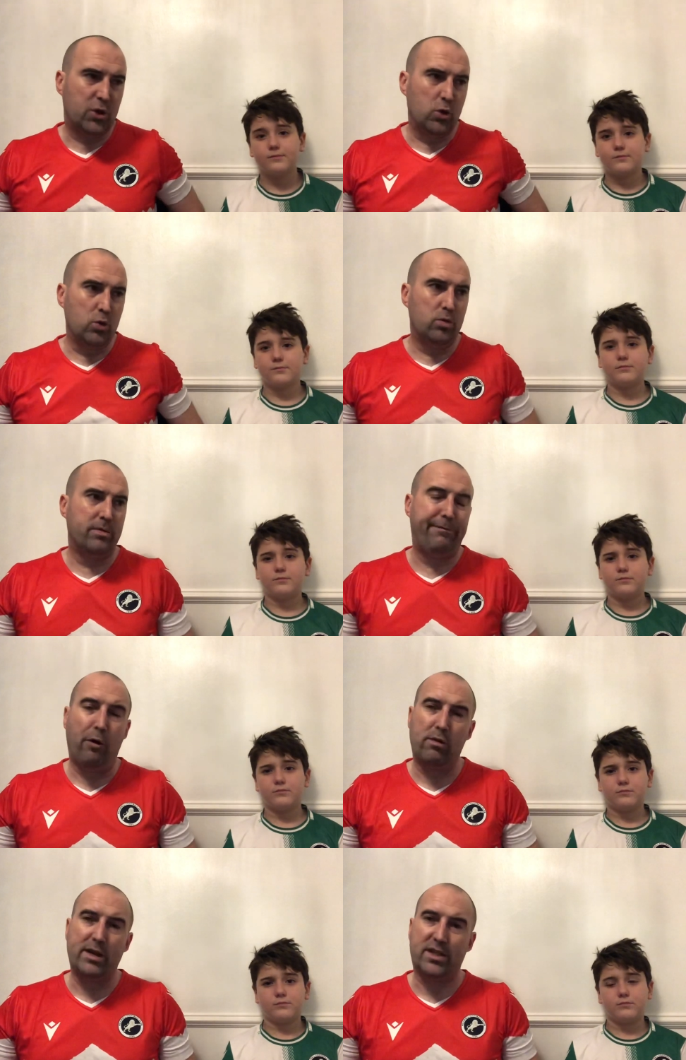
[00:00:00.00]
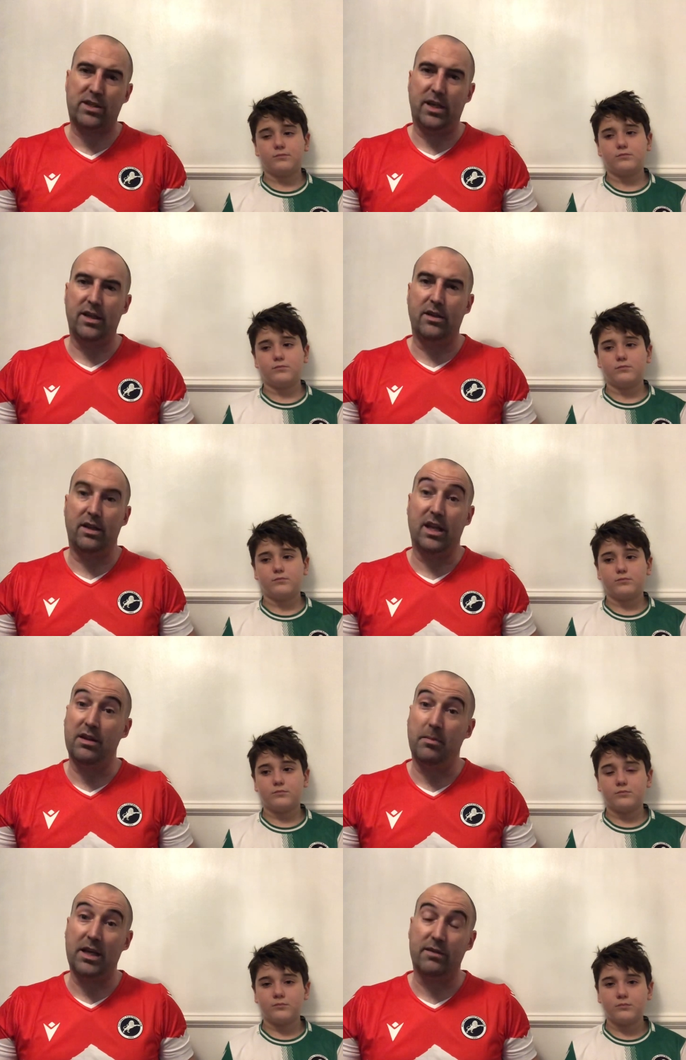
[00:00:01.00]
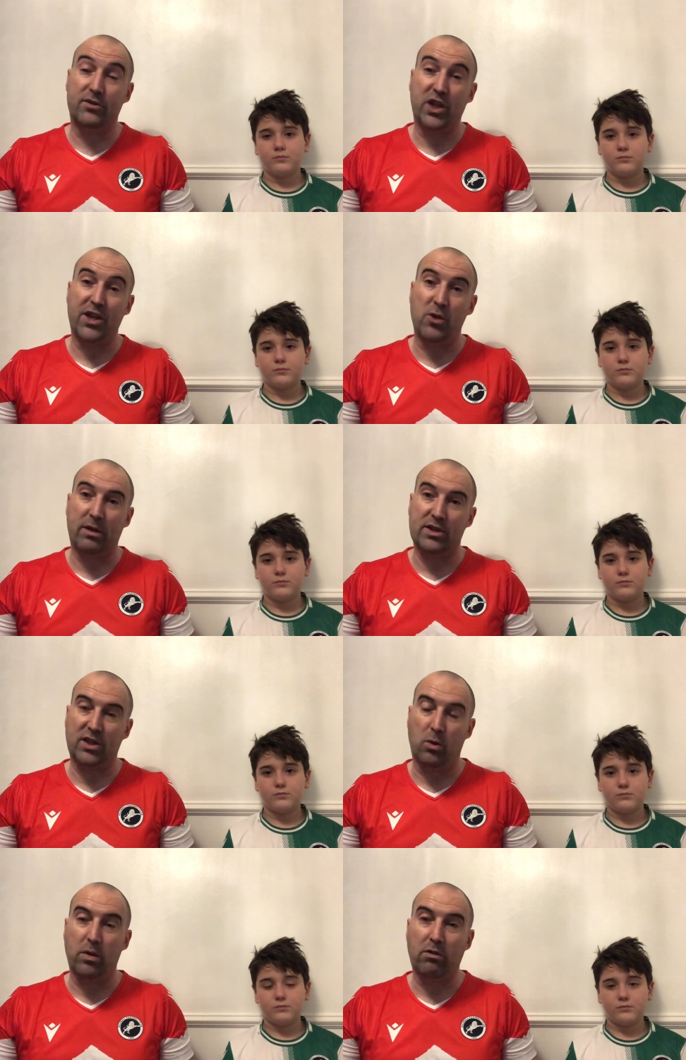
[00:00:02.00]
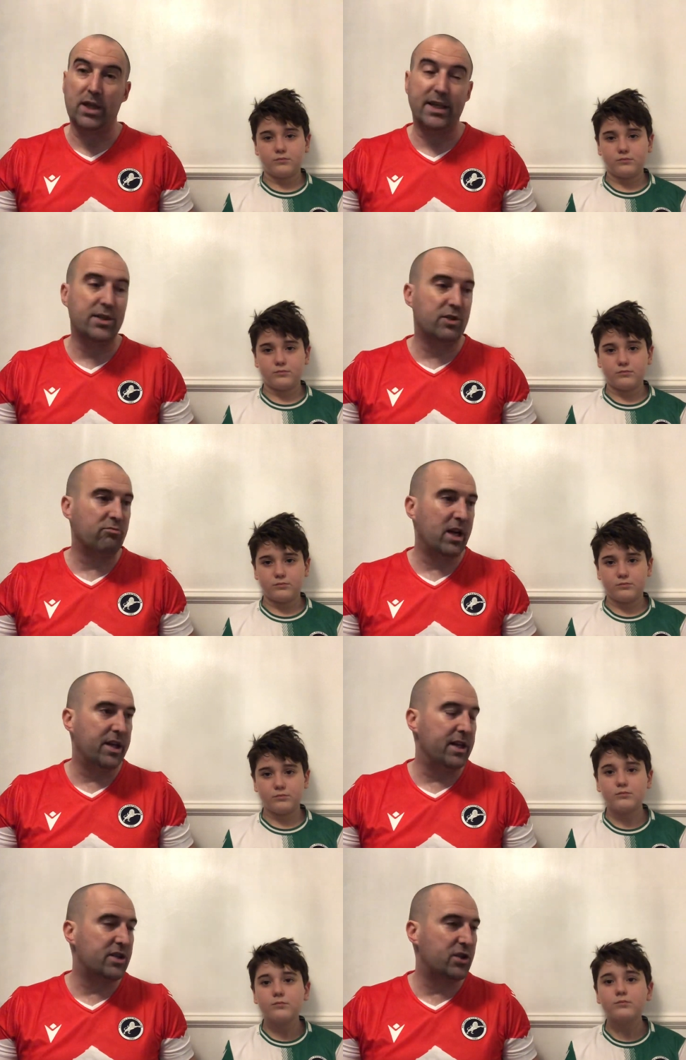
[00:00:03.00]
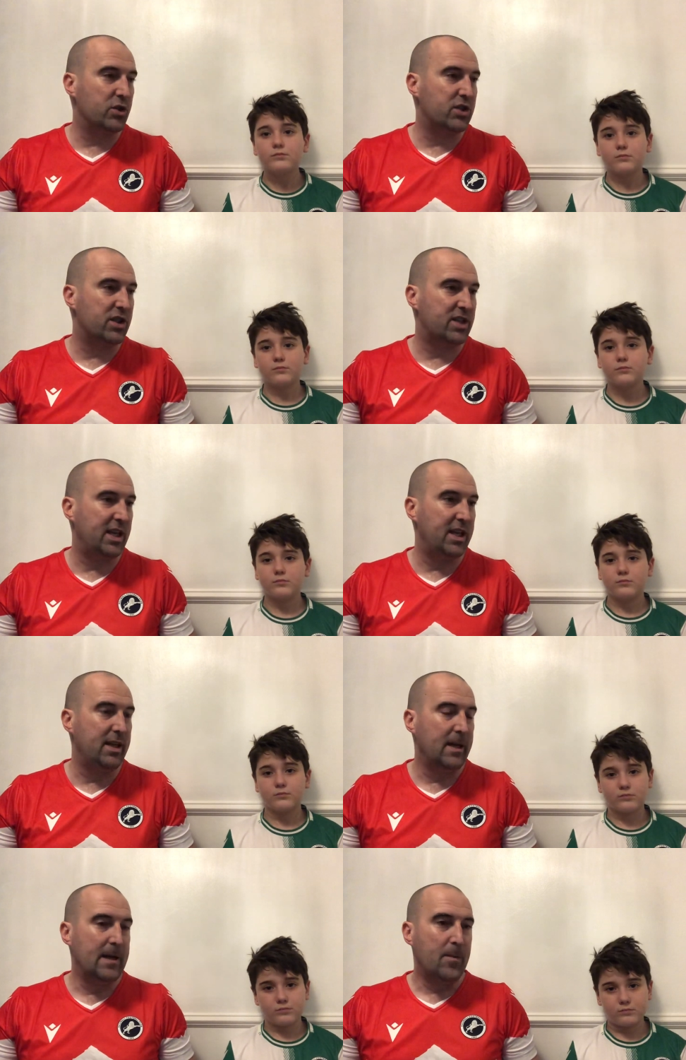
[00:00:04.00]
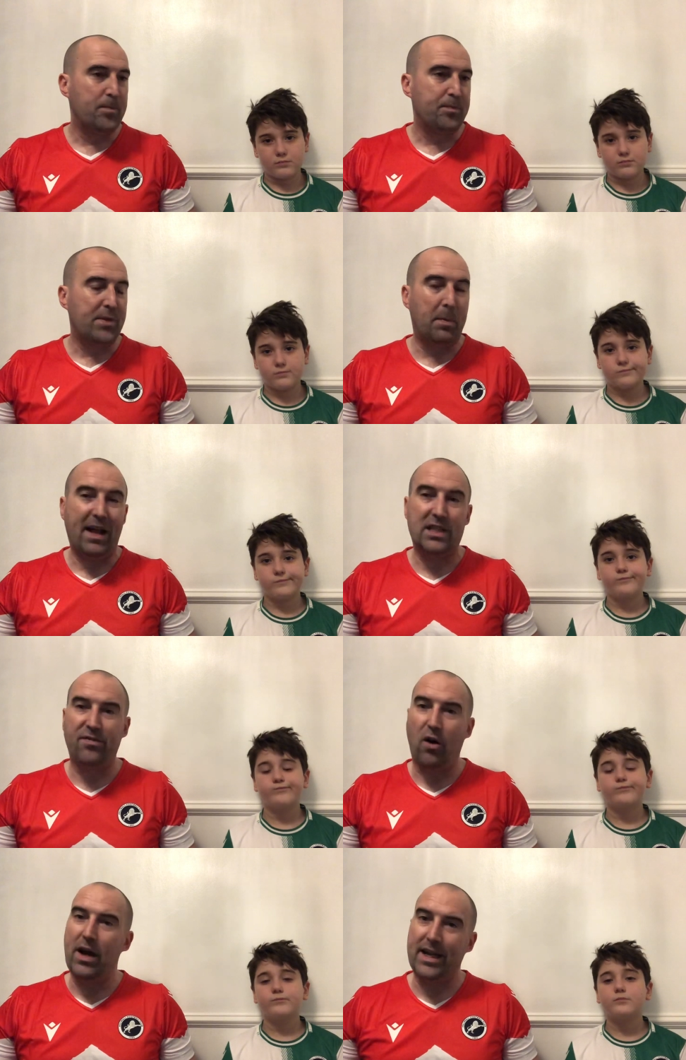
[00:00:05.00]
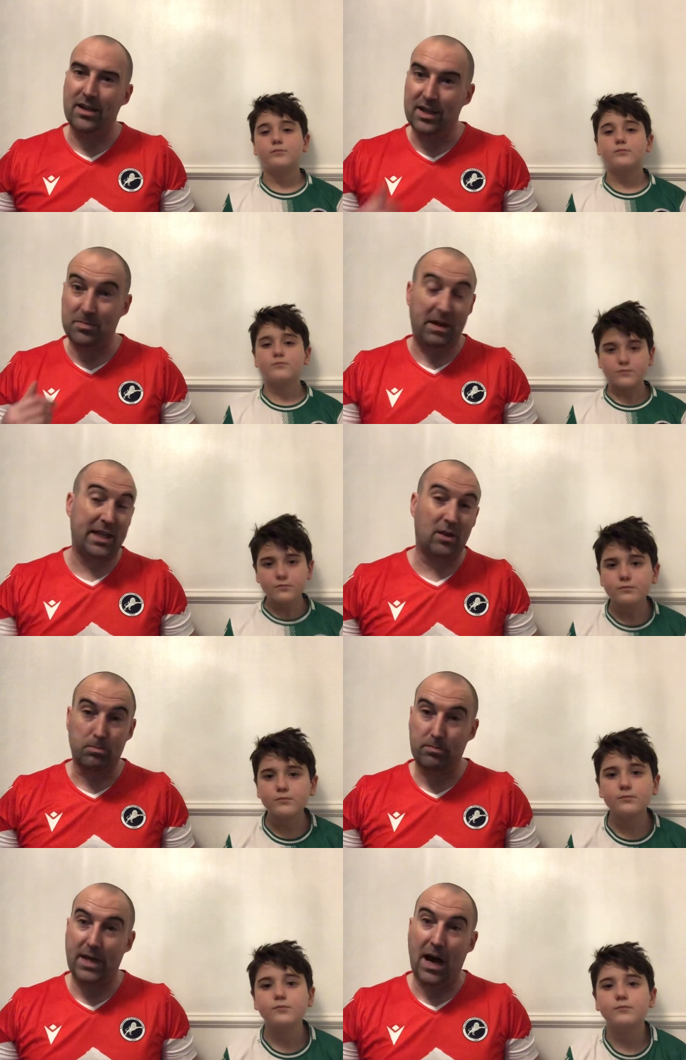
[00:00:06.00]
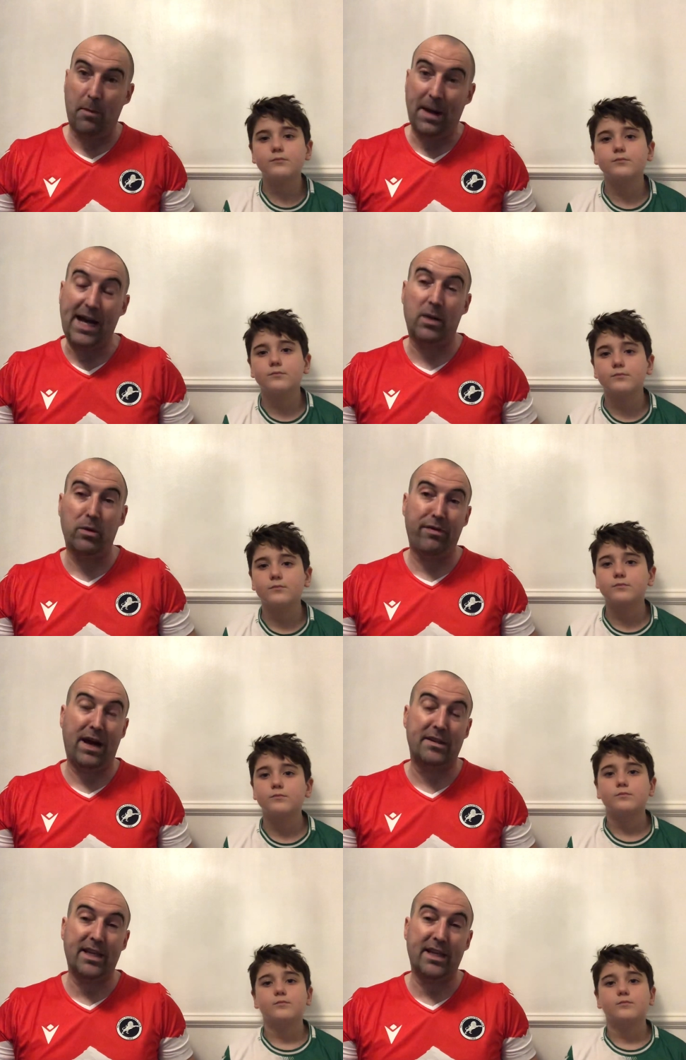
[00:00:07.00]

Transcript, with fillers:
Speaker 1: to Forest in in the middle of January, so we're on a decent run, and it's good to see the players fighting. Let's make no doubt about it. We've had